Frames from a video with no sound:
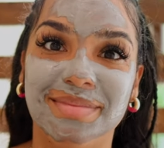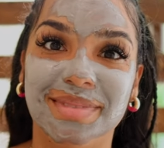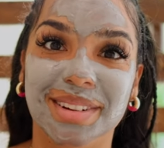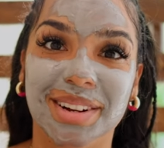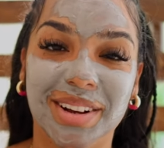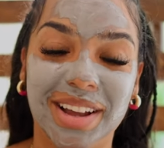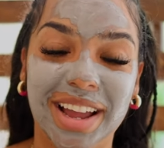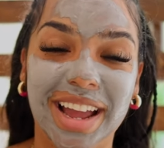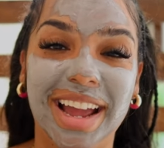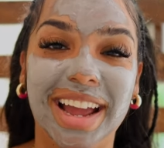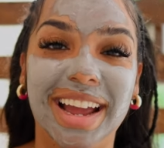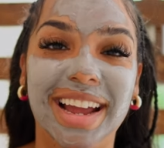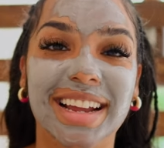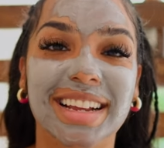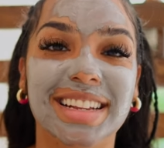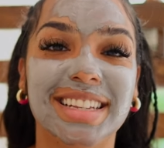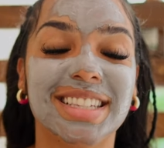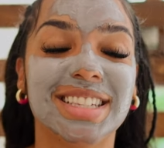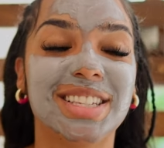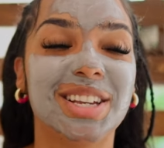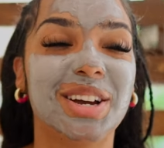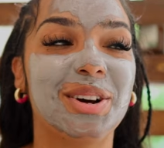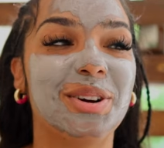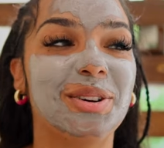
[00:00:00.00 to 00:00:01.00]
Okay,
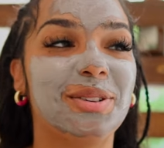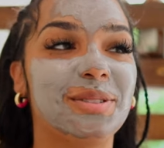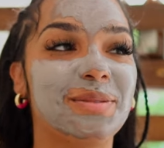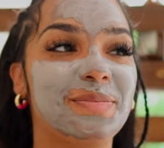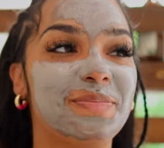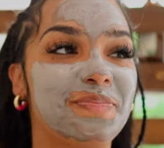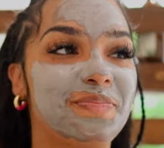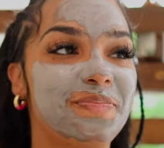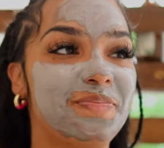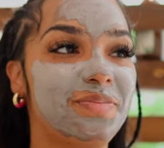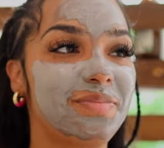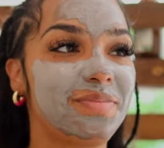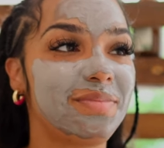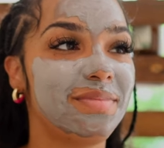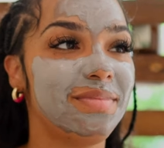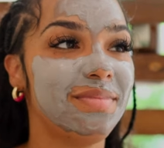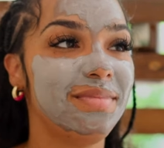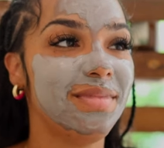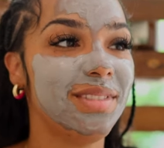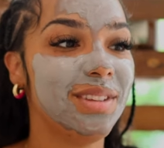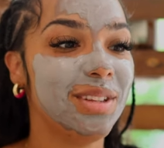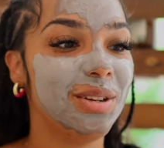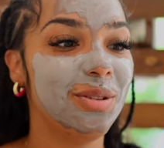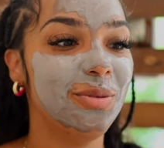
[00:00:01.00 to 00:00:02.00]
so
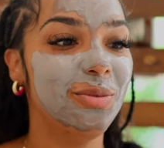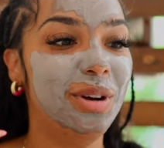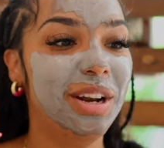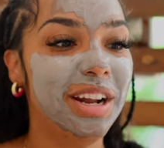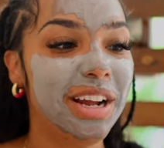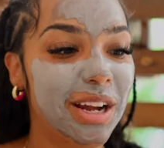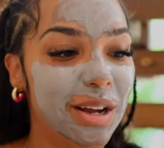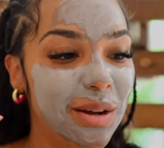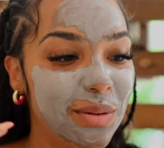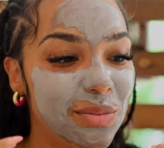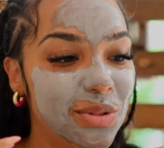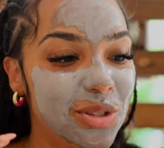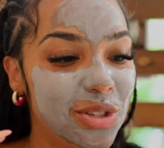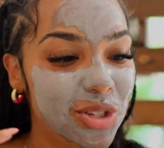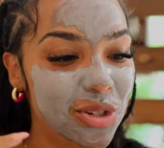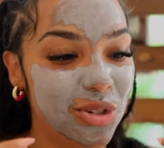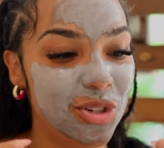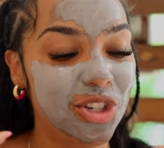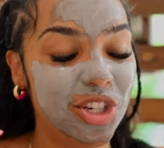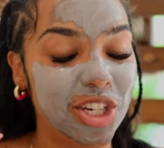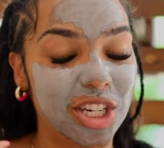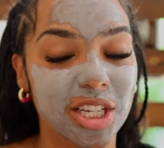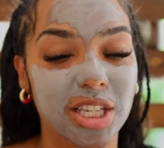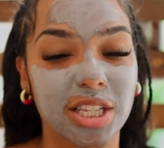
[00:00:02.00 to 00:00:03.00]
when it comes to
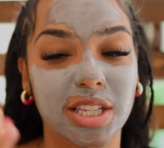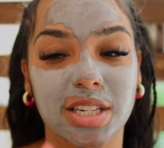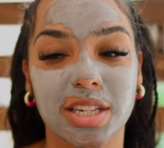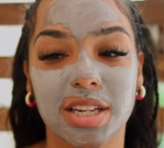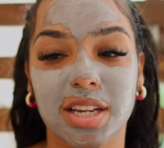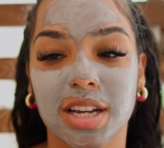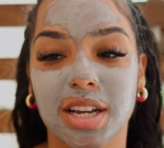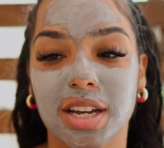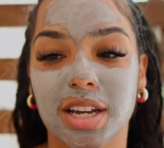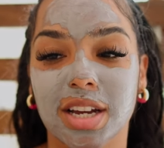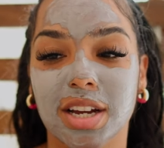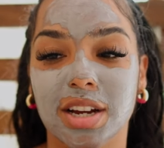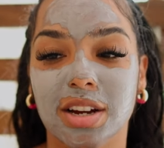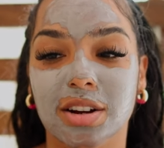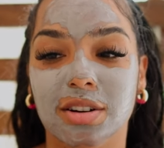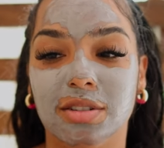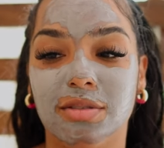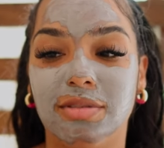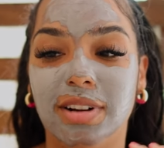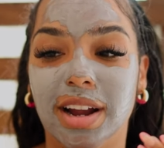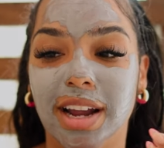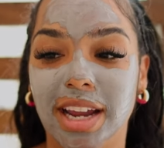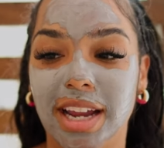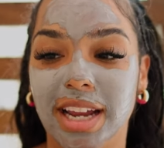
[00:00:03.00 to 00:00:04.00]
just
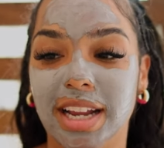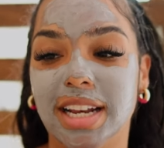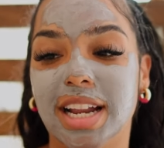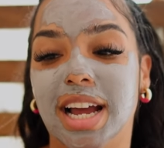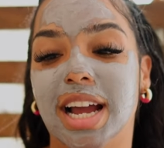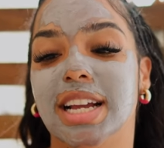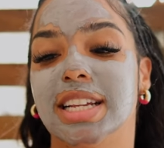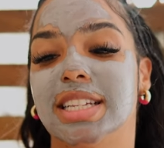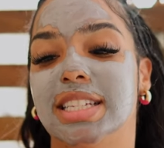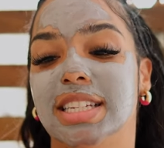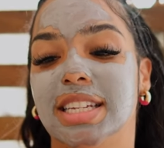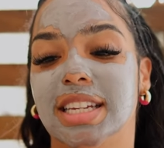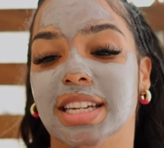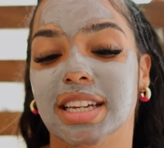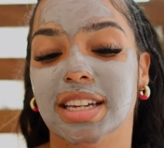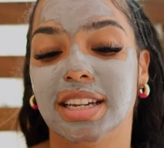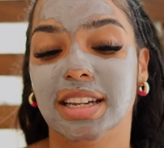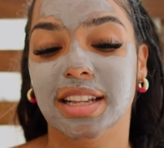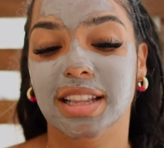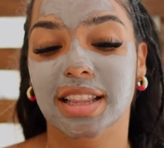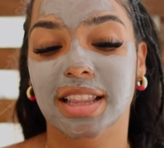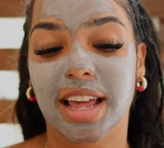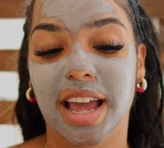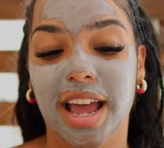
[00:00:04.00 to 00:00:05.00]

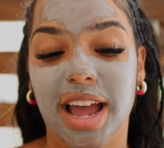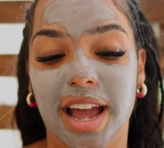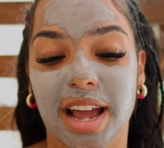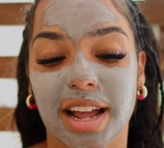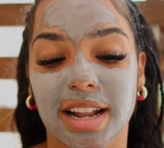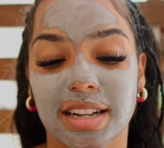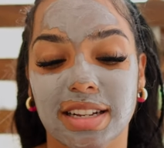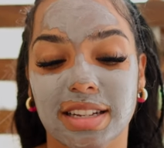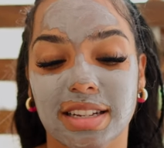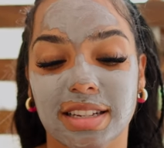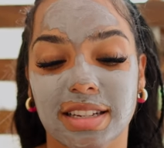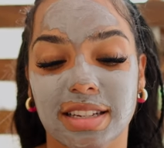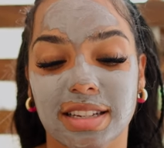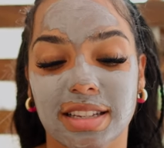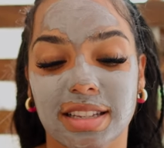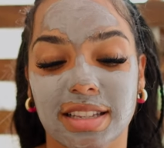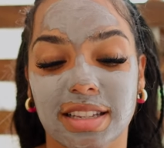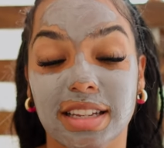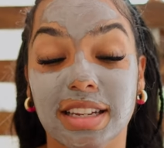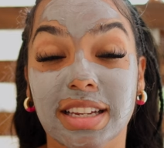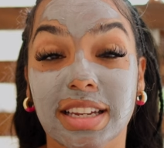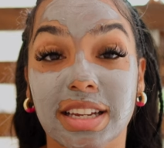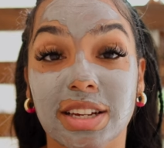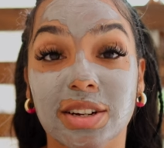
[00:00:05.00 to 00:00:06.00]
recognizing that
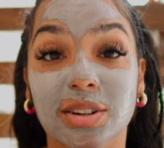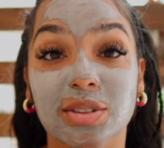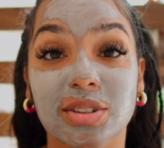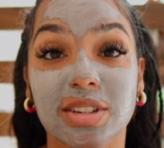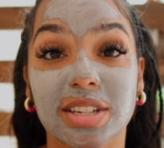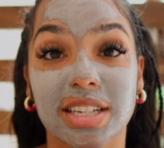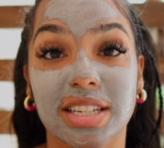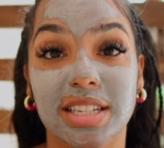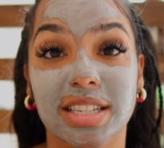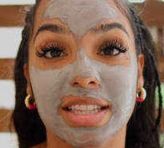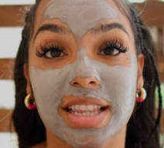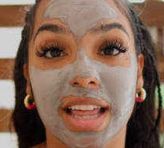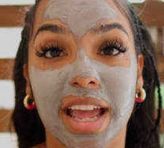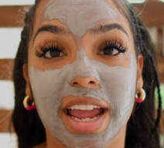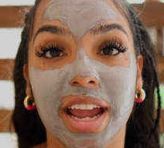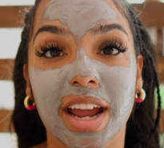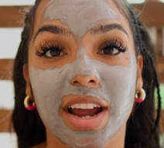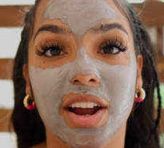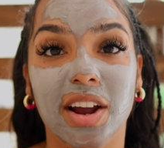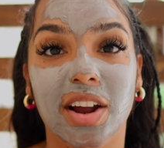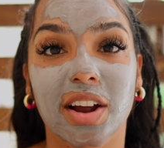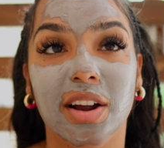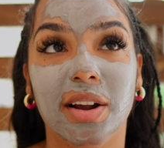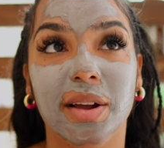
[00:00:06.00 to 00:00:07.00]
the guilt is
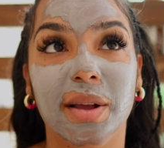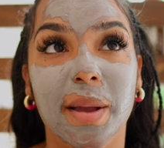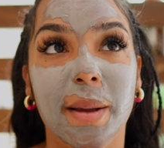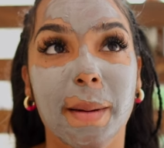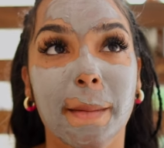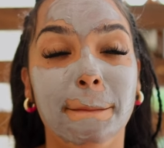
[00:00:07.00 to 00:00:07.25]
there,